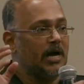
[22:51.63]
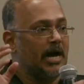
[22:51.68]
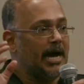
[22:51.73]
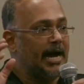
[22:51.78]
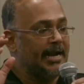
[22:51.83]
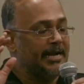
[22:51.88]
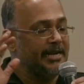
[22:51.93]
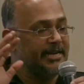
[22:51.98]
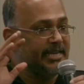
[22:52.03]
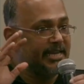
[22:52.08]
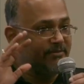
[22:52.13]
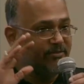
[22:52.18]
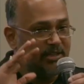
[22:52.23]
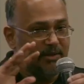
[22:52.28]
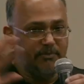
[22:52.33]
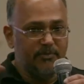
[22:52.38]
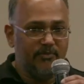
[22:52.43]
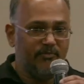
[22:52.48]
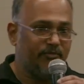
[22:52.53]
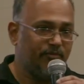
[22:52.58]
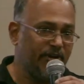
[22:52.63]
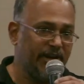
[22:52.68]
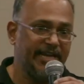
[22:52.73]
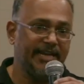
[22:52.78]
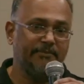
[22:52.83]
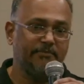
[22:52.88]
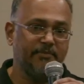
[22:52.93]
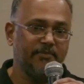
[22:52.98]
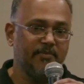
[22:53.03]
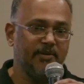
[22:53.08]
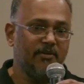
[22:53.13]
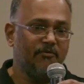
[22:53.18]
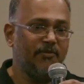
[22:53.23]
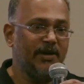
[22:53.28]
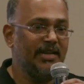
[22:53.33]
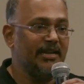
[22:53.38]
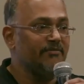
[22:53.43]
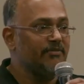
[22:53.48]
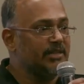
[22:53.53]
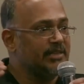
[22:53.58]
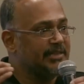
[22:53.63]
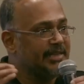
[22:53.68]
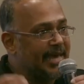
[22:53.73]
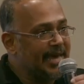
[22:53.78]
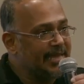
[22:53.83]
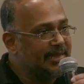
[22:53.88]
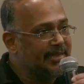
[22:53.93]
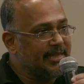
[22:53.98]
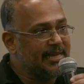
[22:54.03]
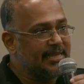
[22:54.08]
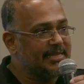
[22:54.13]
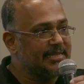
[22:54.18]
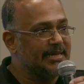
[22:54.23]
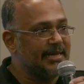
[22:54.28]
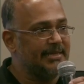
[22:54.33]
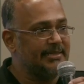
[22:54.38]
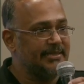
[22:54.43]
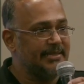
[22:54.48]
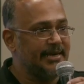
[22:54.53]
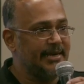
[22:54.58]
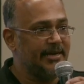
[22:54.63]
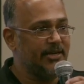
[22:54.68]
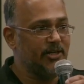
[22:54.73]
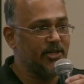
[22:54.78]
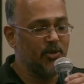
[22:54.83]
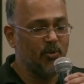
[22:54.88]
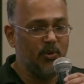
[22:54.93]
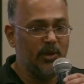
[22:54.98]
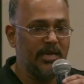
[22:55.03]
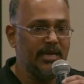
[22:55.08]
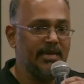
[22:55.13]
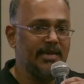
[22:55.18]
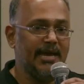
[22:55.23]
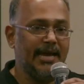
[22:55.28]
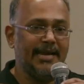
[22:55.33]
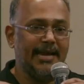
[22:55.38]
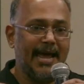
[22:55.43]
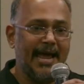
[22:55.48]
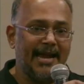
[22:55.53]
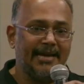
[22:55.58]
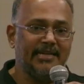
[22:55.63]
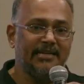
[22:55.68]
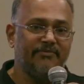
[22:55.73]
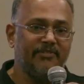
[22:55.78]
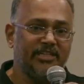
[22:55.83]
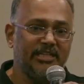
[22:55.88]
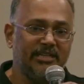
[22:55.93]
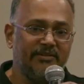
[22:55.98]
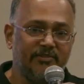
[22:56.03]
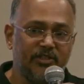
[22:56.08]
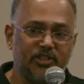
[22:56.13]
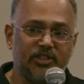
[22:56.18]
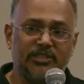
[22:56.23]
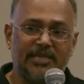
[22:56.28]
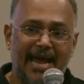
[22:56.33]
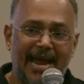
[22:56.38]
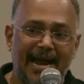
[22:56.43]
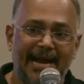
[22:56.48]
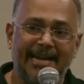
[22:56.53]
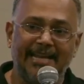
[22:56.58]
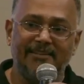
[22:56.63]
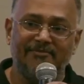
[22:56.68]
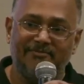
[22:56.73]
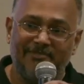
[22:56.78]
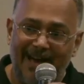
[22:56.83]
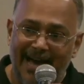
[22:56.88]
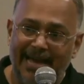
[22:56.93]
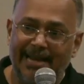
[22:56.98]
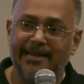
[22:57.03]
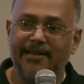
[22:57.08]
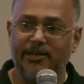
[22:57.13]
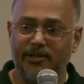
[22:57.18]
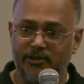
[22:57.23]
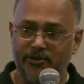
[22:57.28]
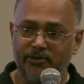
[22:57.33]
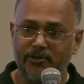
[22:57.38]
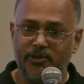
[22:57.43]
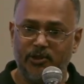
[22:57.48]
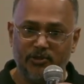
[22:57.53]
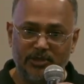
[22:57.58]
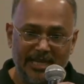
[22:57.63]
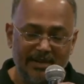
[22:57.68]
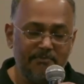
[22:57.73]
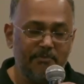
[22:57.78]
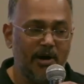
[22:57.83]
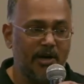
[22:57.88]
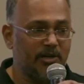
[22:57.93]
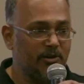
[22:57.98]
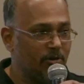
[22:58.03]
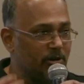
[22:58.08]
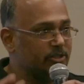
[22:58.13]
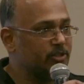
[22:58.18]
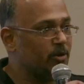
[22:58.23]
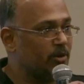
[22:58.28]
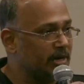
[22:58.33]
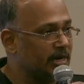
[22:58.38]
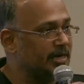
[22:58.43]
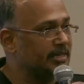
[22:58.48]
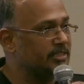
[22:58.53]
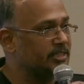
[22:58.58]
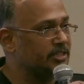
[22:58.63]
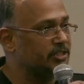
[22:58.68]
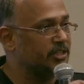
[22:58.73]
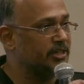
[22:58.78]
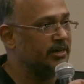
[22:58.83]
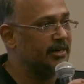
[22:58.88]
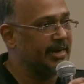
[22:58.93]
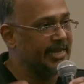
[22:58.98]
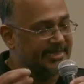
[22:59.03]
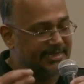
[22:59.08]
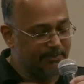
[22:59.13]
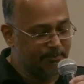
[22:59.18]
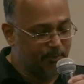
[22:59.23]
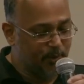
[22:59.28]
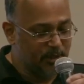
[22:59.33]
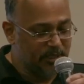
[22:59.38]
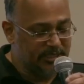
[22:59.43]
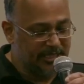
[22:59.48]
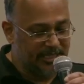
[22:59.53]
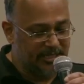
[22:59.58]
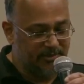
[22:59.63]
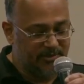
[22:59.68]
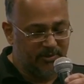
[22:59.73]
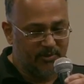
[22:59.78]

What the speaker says: And give them freedom. Whenever they think that they are doing an activity which is adding value to them and also organization, let them put that